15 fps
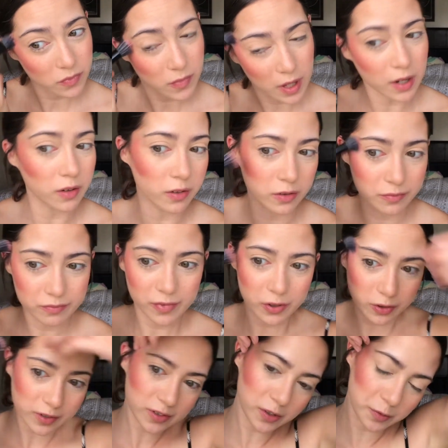I don't know, it
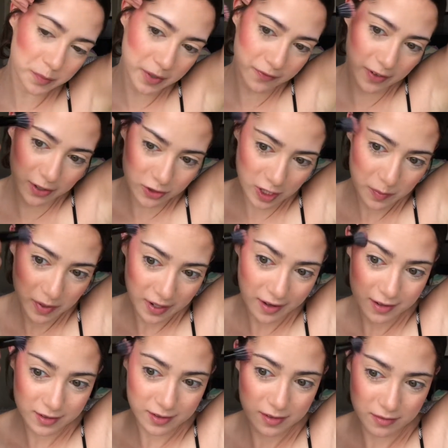looks good with my face shape, I
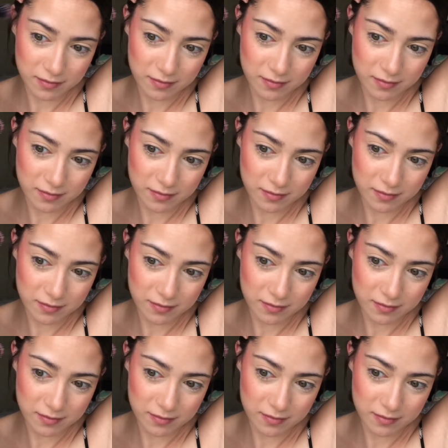guess.